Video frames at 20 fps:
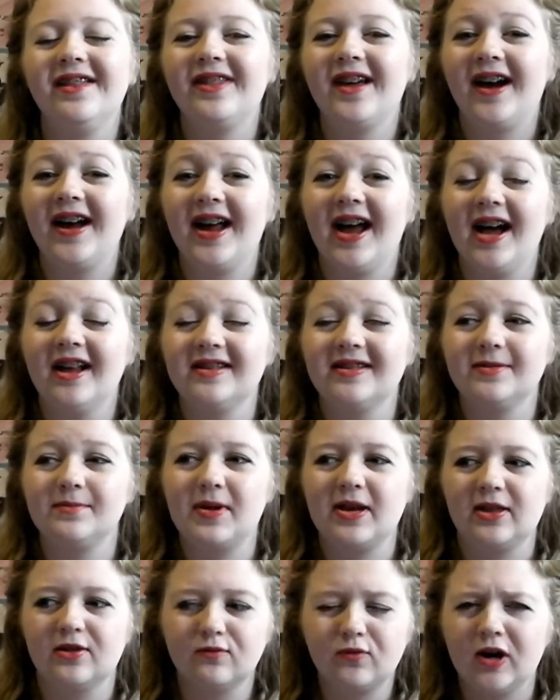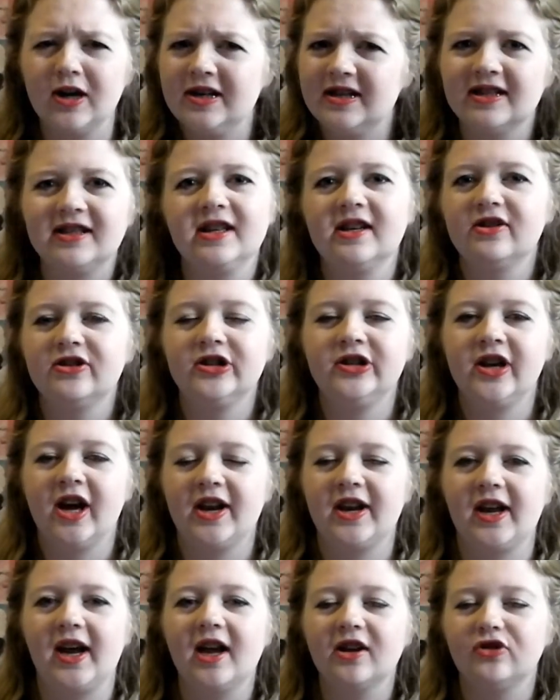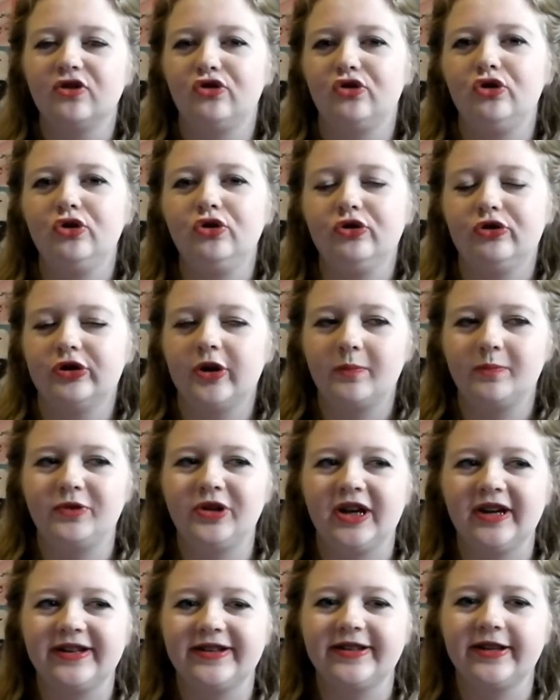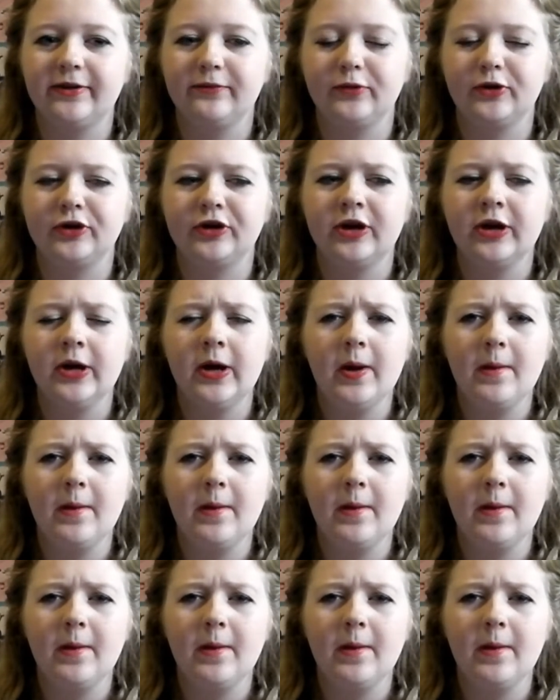that I had to make the right decision and I had to choose subjects that would